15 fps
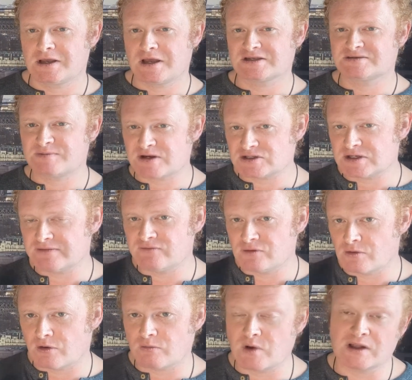Especially if you've
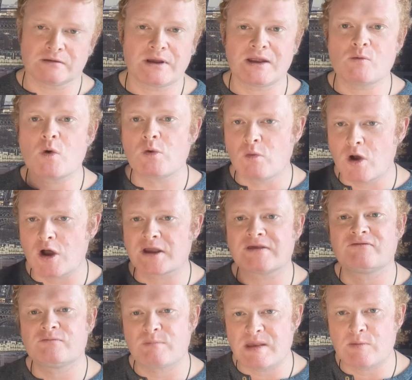got, well, it will work
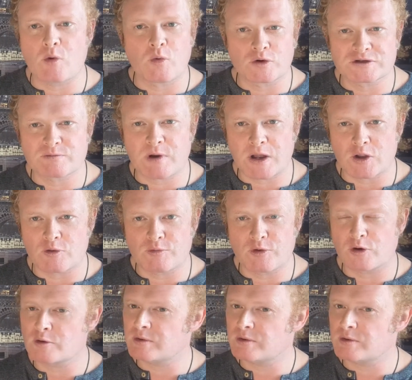if people want to buy your book.